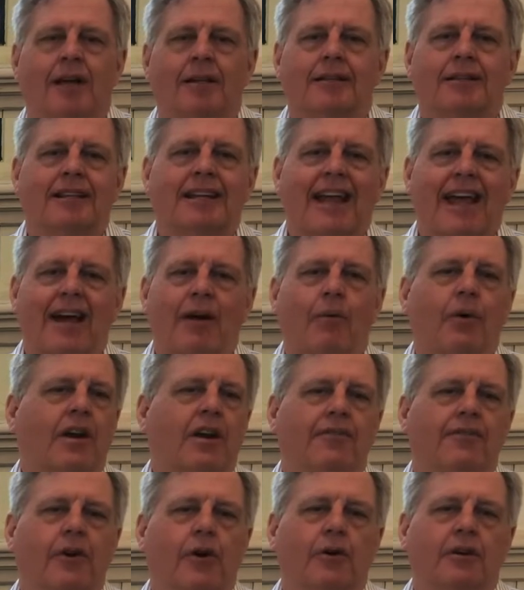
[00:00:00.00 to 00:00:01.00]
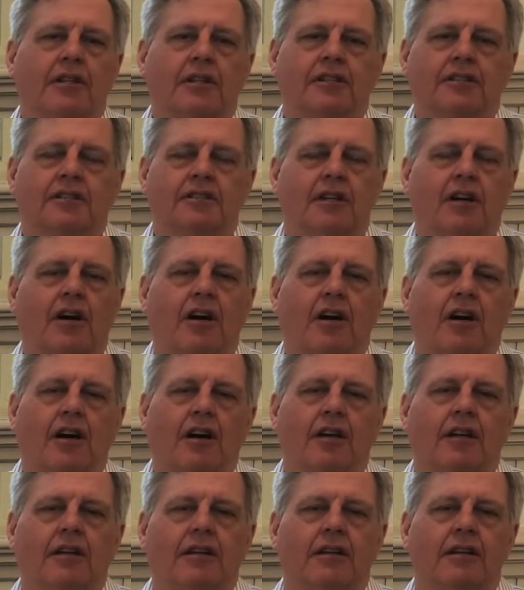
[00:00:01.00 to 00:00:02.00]
Today I want to focus
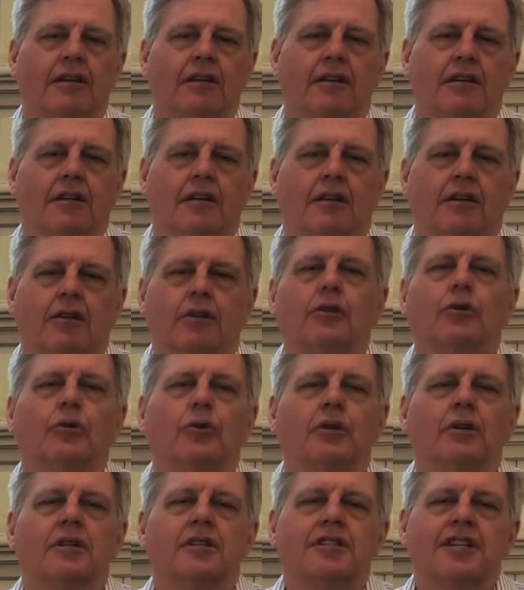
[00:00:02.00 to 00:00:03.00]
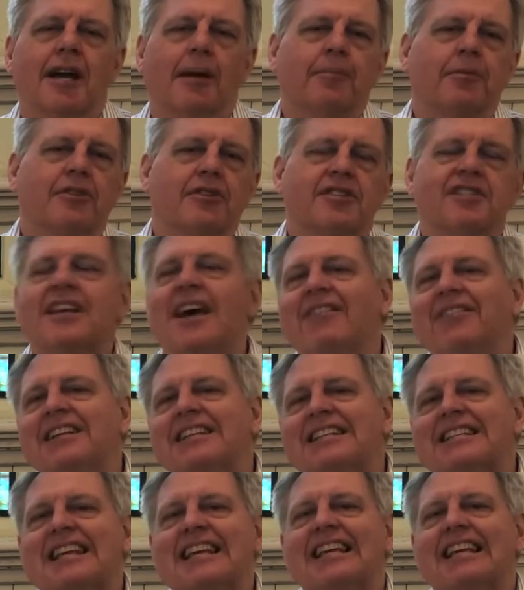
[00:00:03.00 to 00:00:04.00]
on Luke chapter
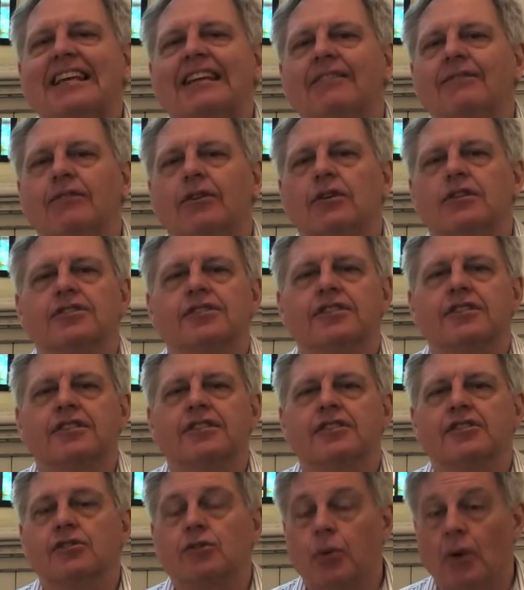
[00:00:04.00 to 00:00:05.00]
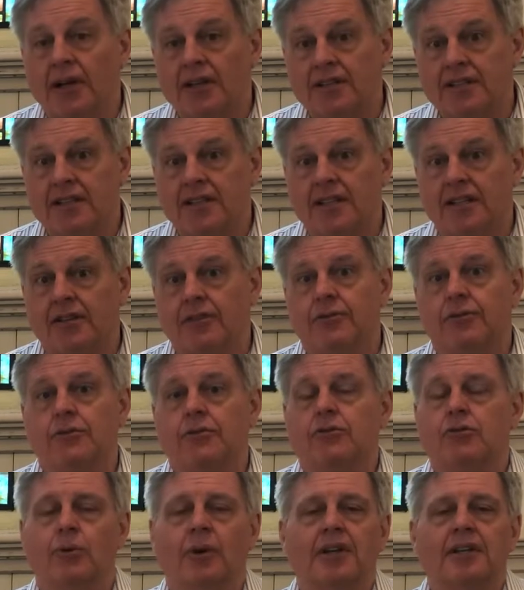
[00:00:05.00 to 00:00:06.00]
17, verses 20
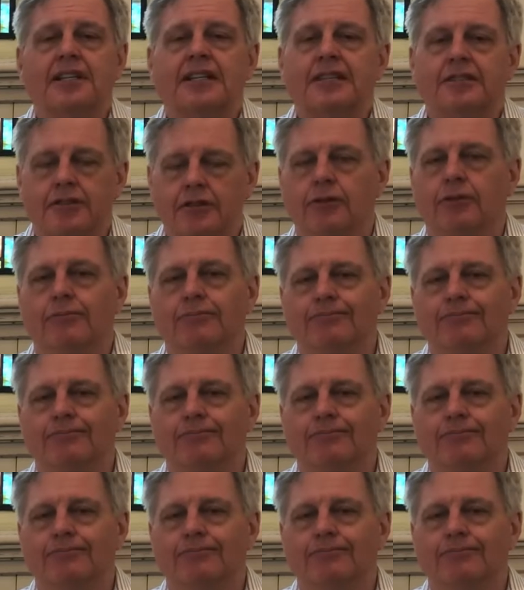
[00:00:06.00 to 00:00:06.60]
through 22.